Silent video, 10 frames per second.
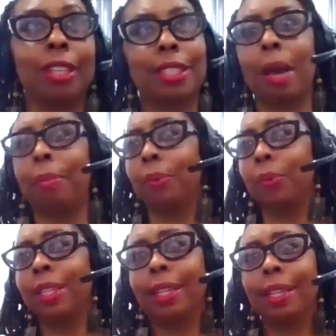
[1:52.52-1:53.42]
things happened
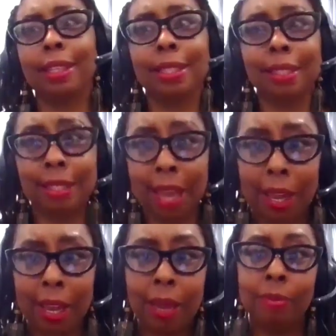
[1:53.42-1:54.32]
within the
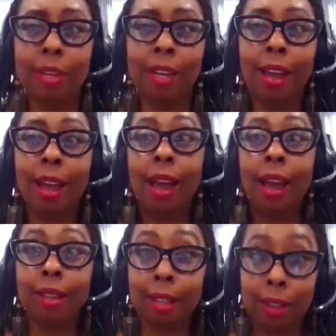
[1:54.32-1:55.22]
same
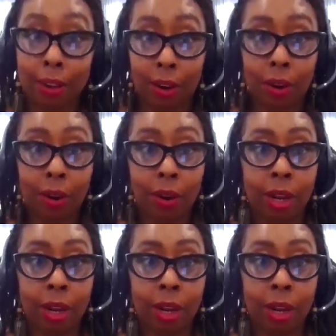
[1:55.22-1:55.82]
year.